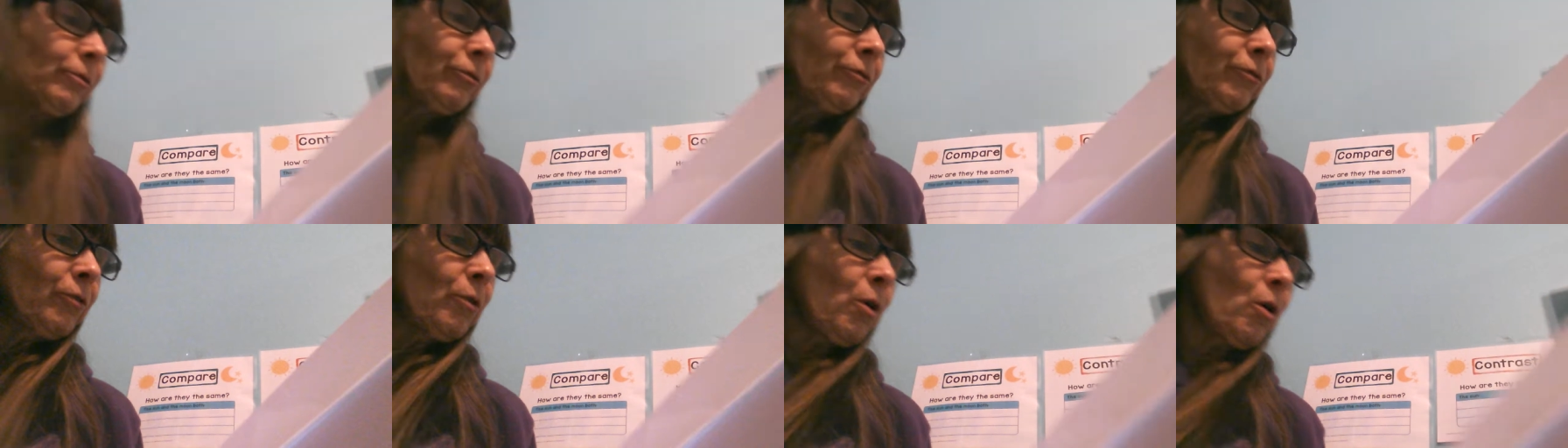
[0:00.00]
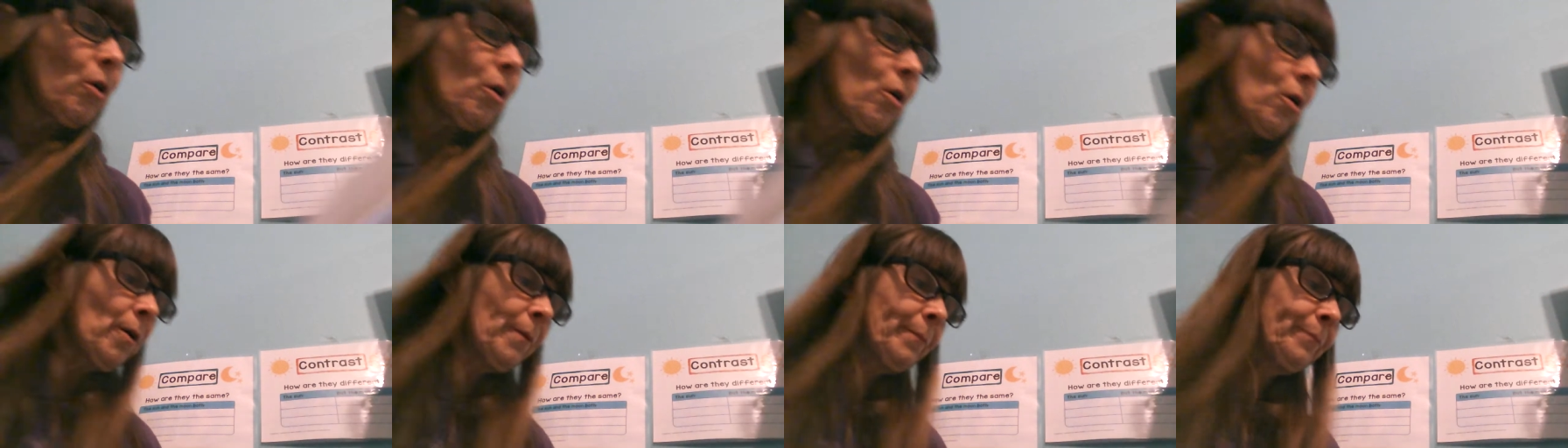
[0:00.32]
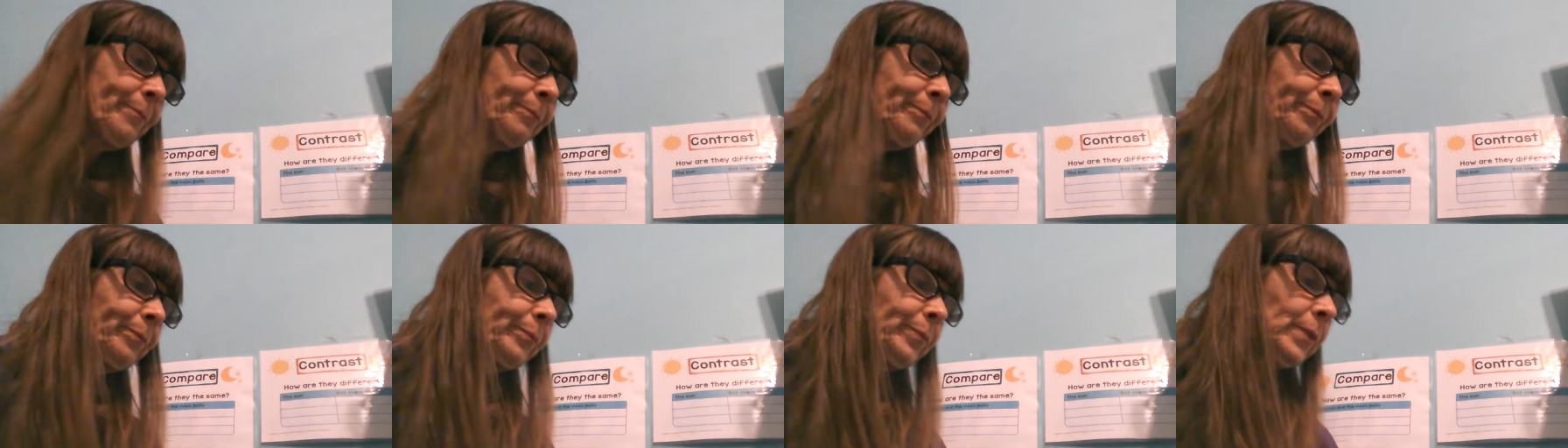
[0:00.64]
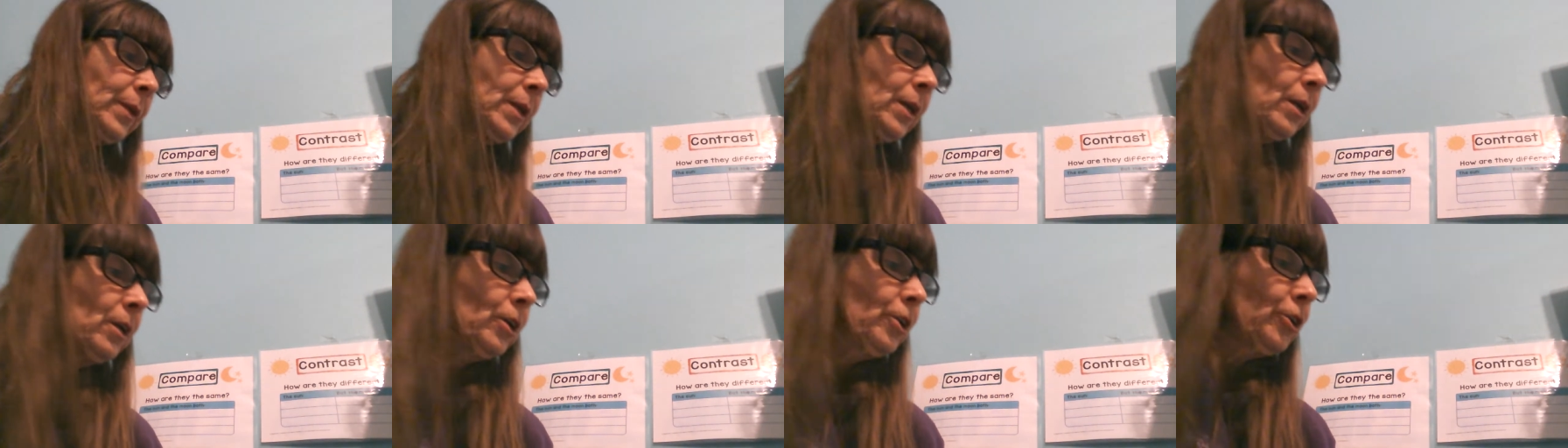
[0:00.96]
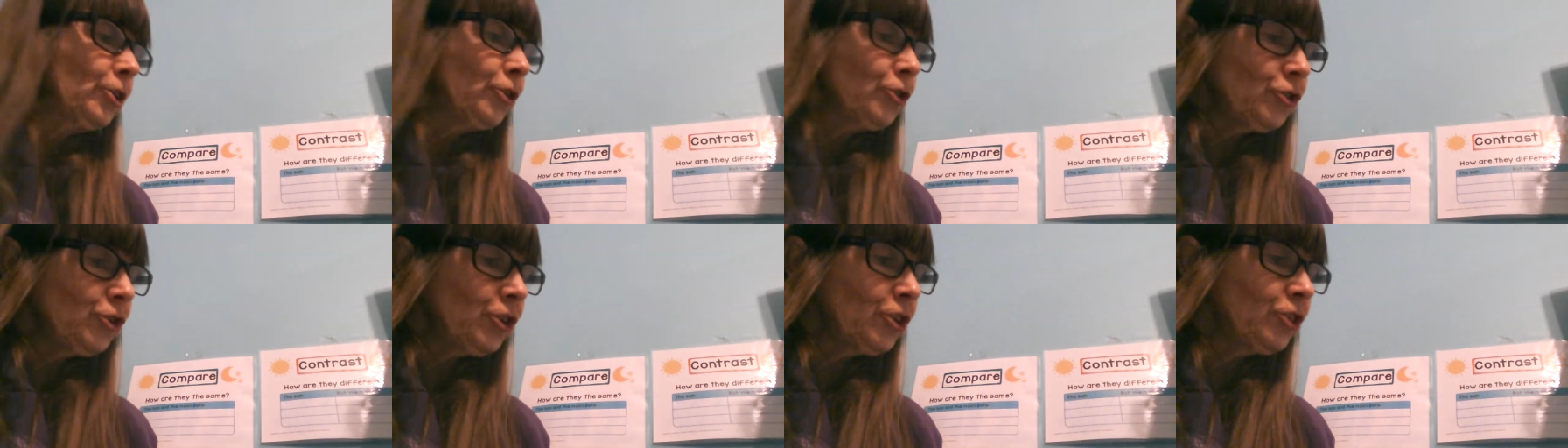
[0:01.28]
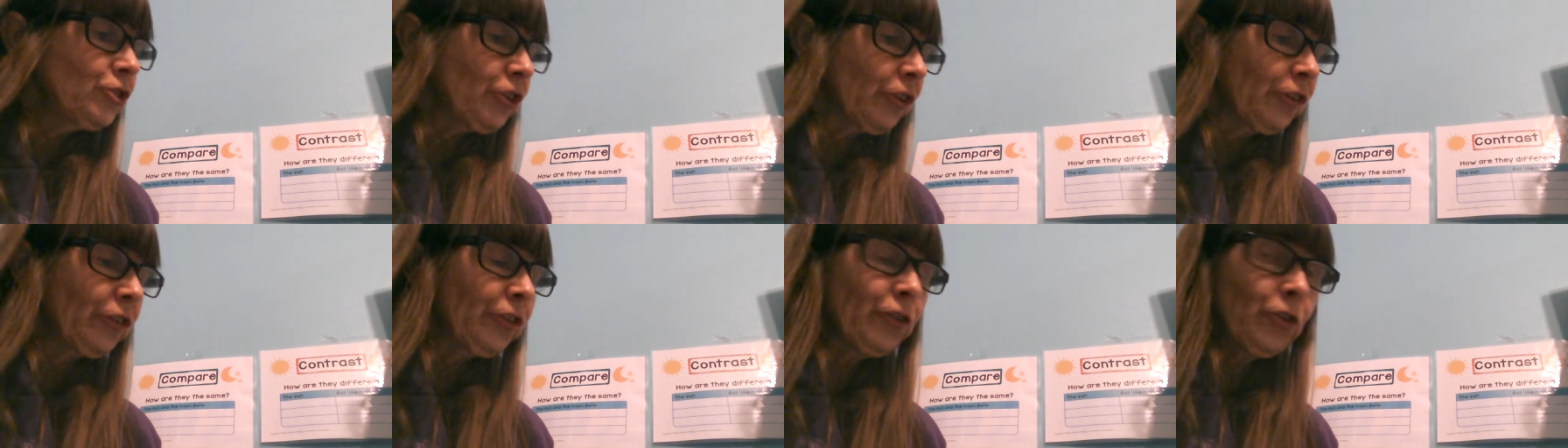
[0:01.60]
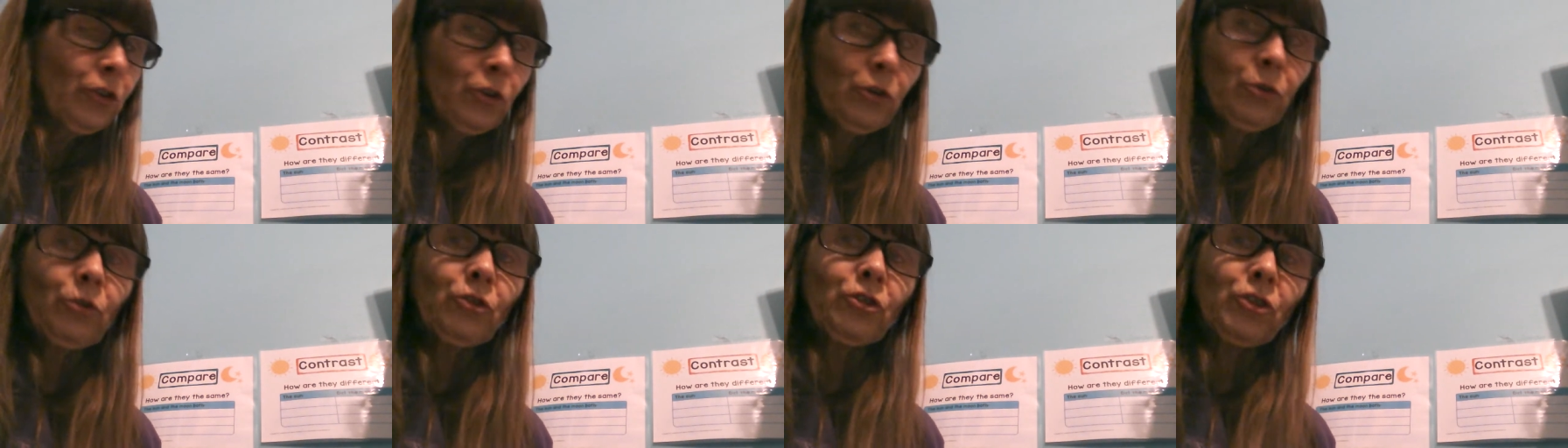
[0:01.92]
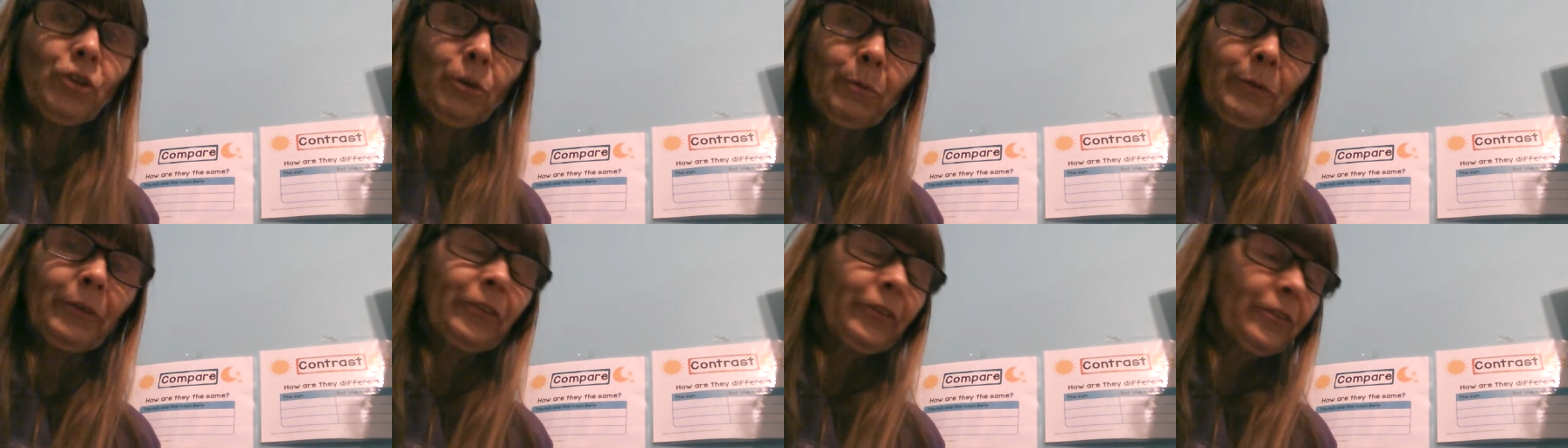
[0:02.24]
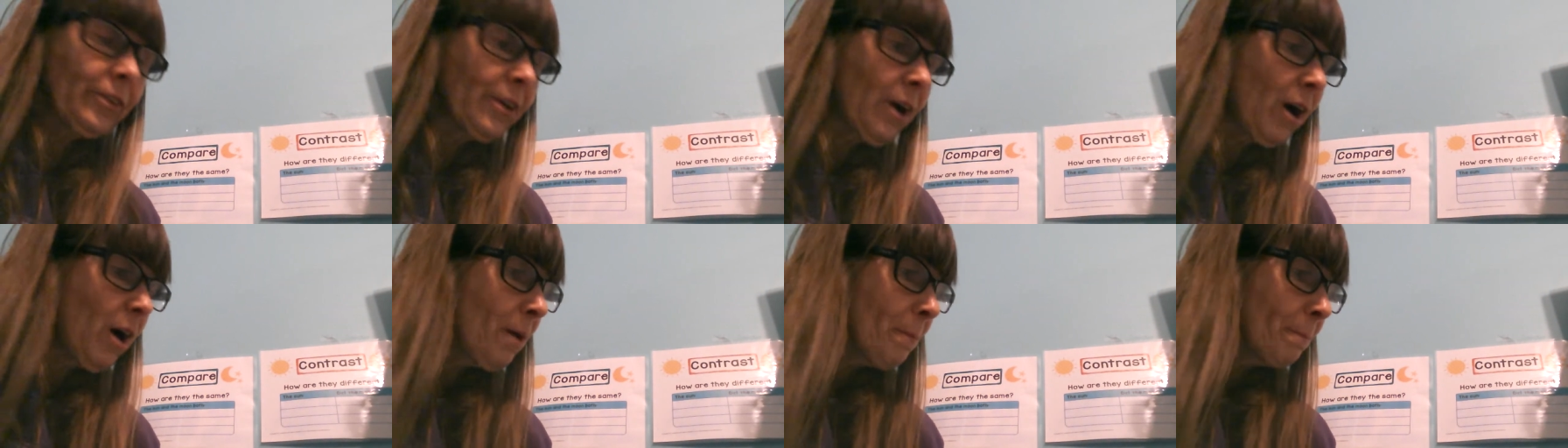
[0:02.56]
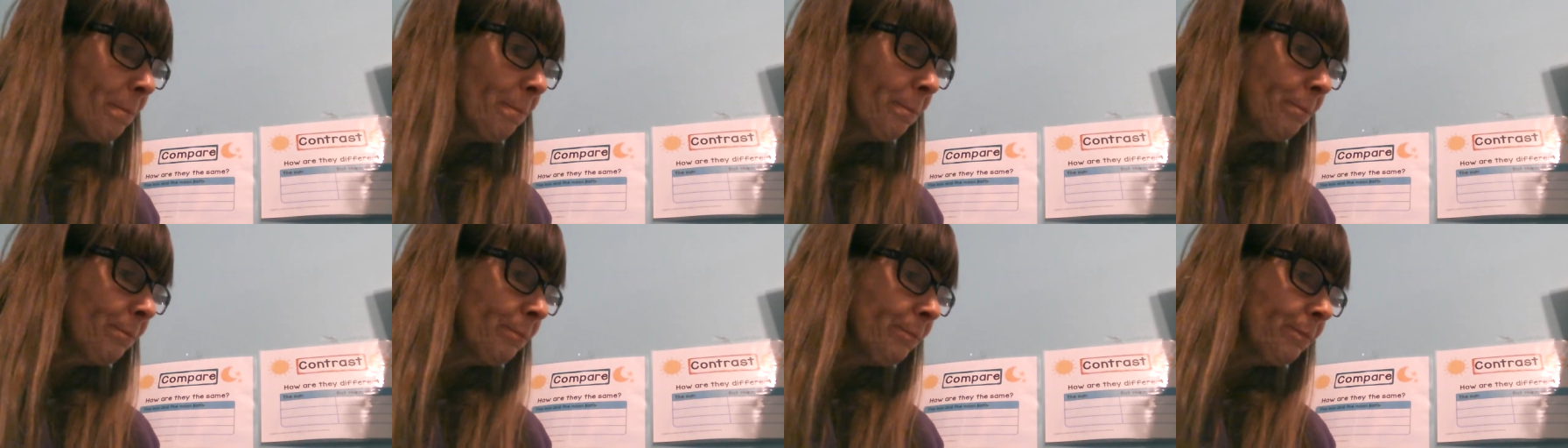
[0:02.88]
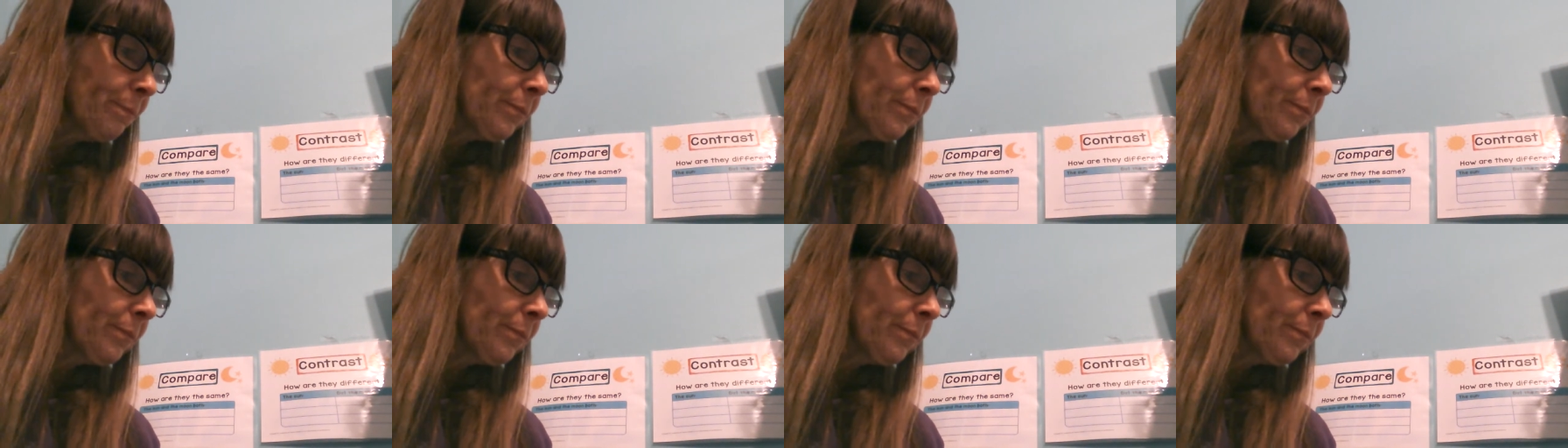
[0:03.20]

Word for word: to fall. She just knew she was dumb.